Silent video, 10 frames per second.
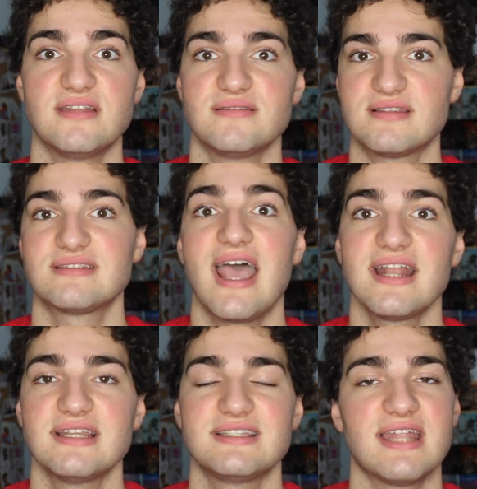in
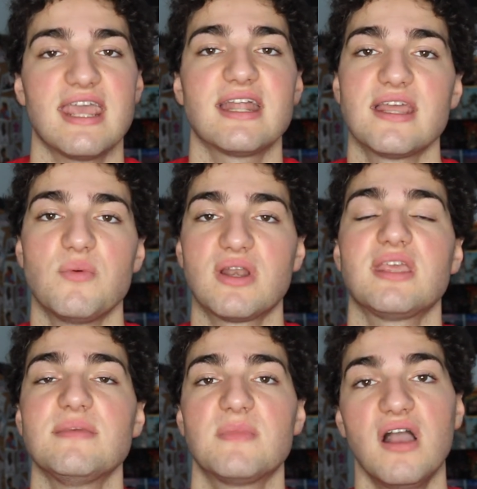society today, and I want
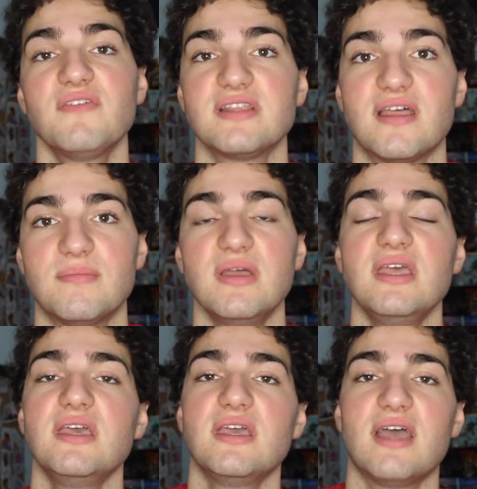to keep covering them
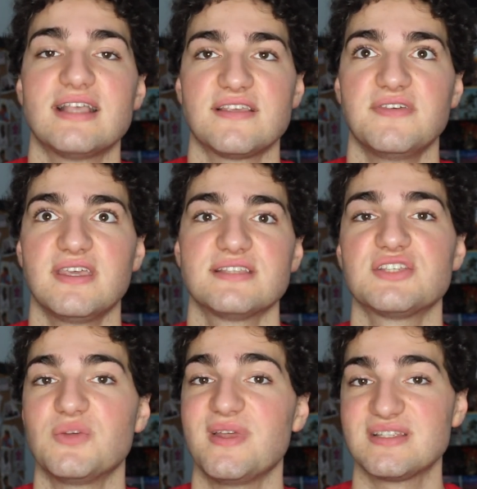as I feel like it's a
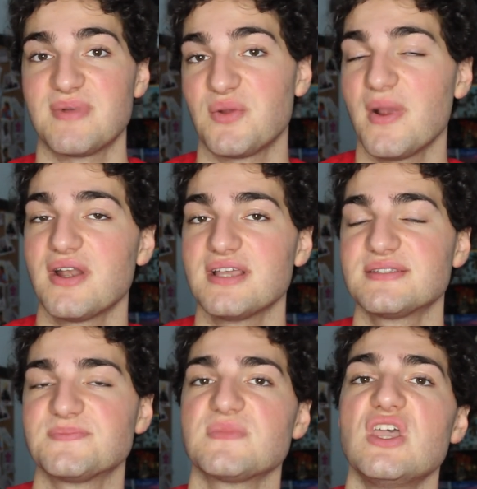good way to spread
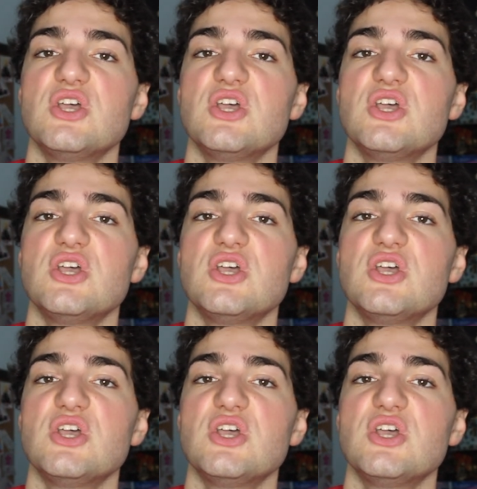awareness.